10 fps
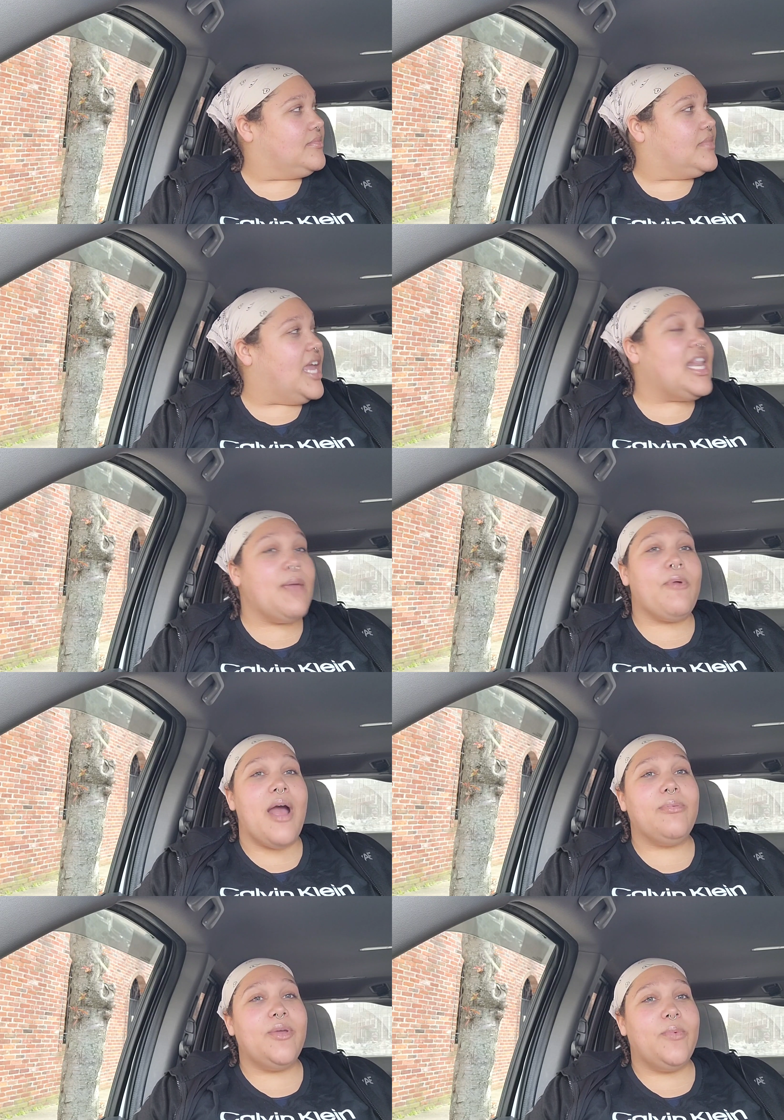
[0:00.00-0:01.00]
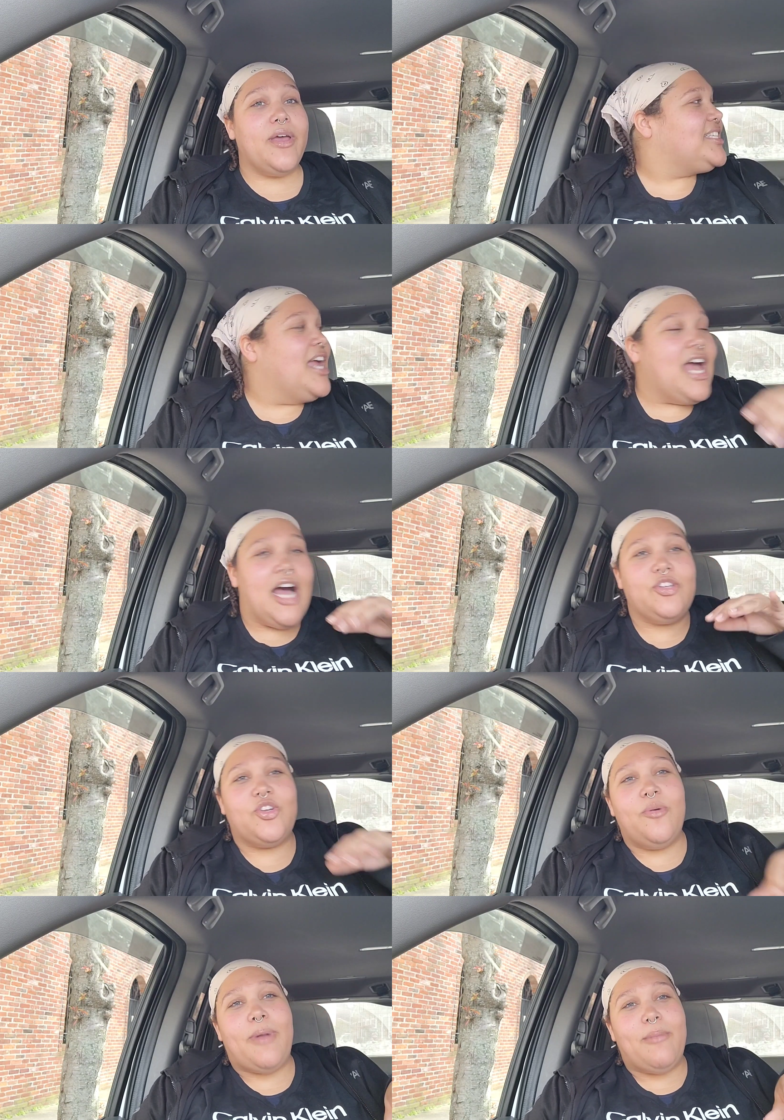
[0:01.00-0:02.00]
And they probably will. I'll
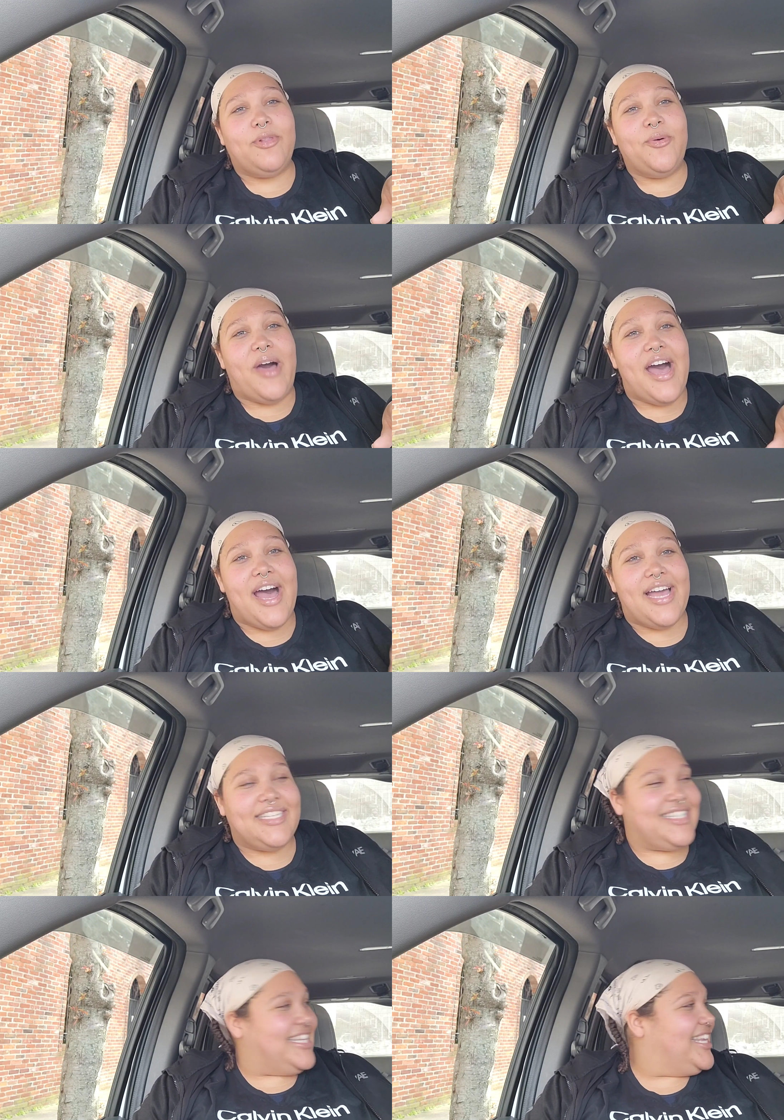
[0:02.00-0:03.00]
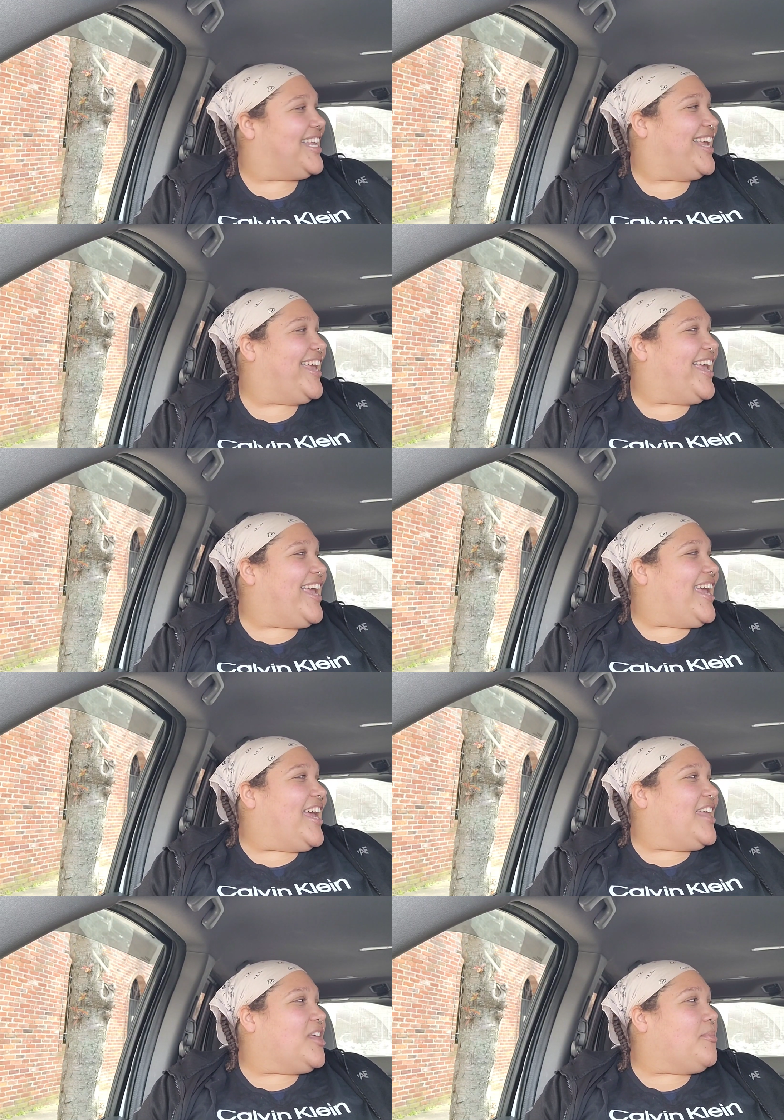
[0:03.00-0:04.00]
show them my blue eyes.
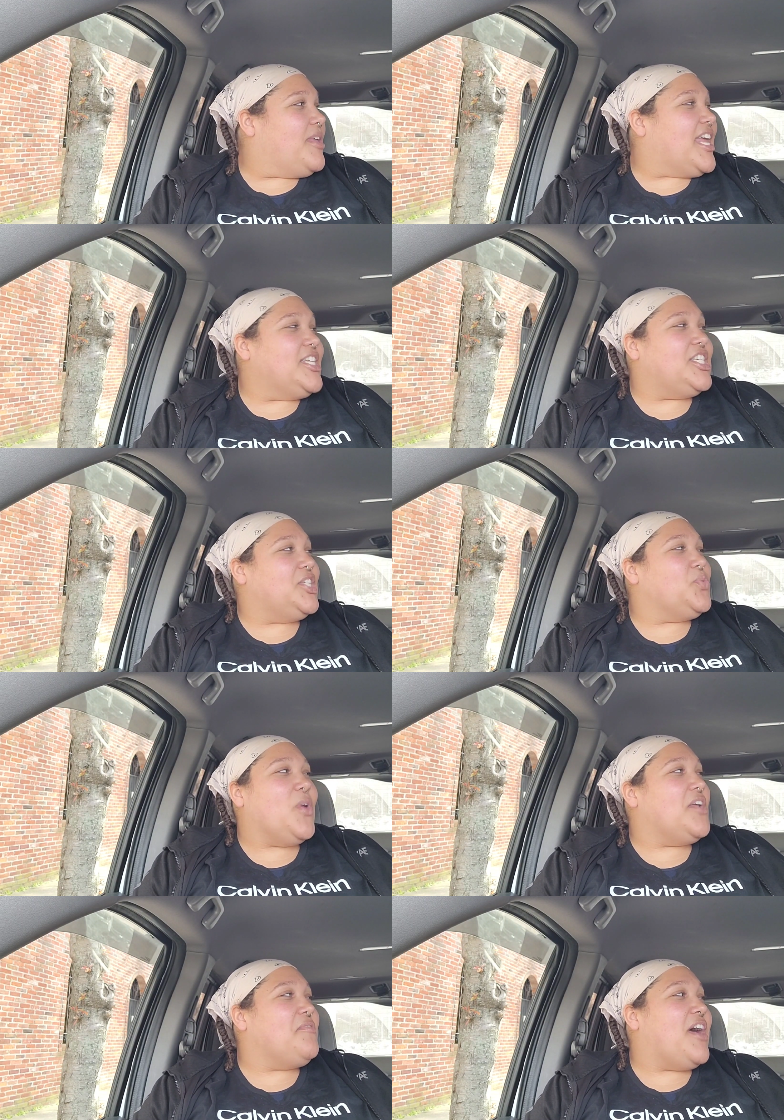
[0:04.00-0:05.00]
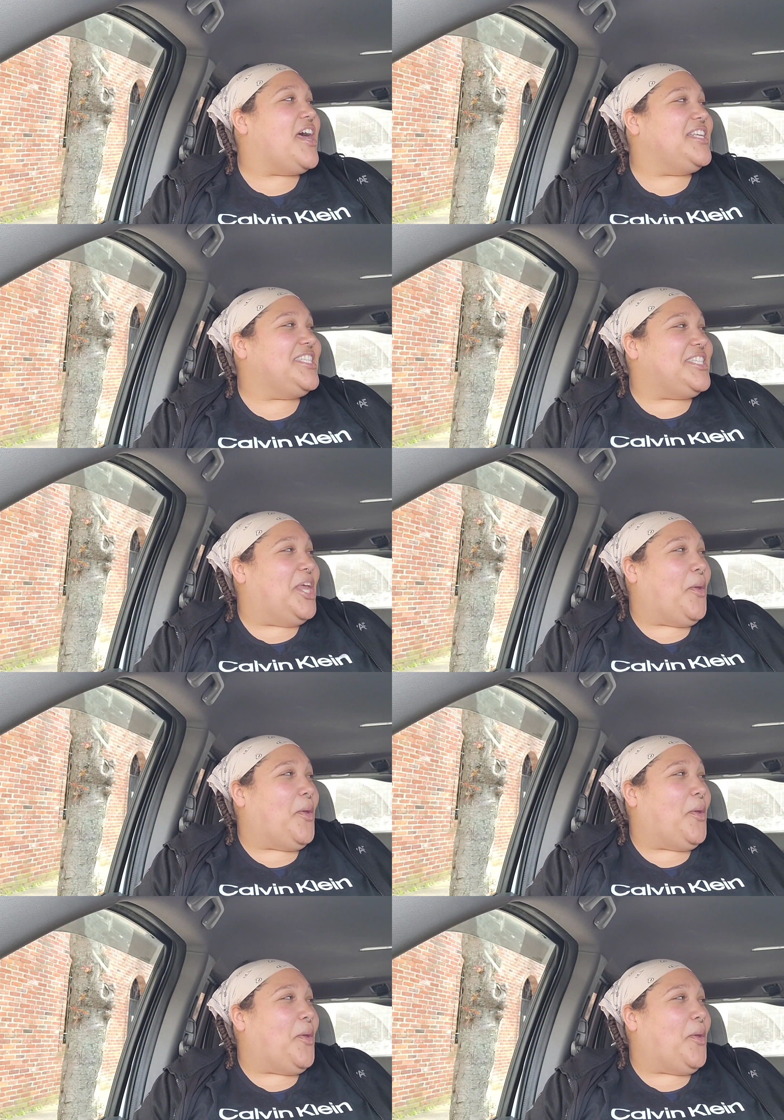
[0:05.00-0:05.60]
They'll be like, she's one of us.